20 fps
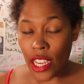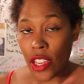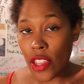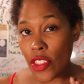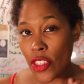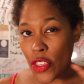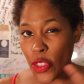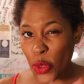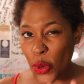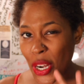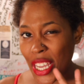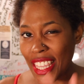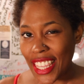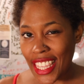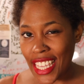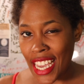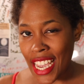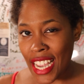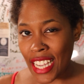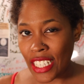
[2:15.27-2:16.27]
The 3
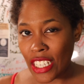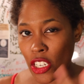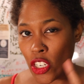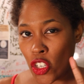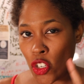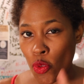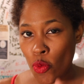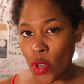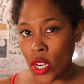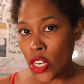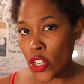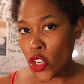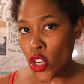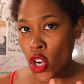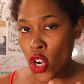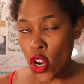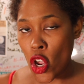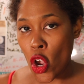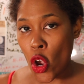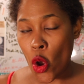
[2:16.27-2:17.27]
things that you need to
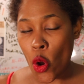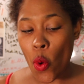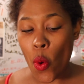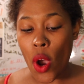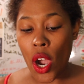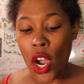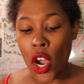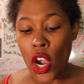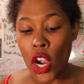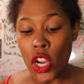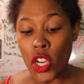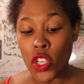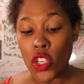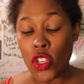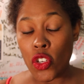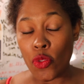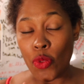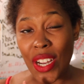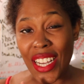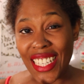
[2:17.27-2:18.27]
know are
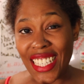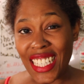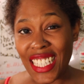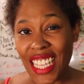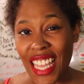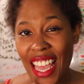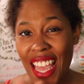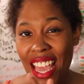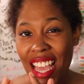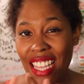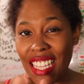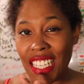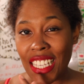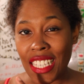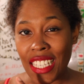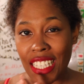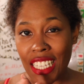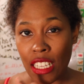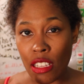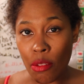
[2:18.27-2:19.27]
stress,
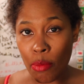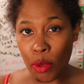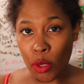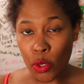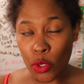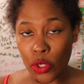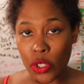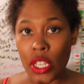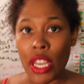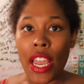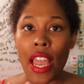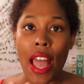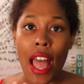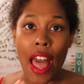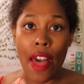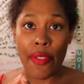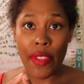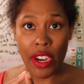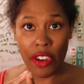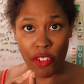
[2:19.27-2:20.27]
syllables,
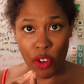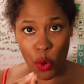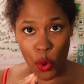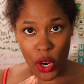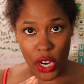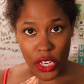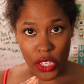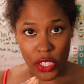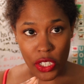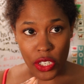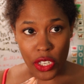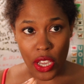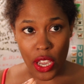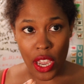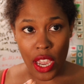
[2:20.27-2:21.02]
and then of course,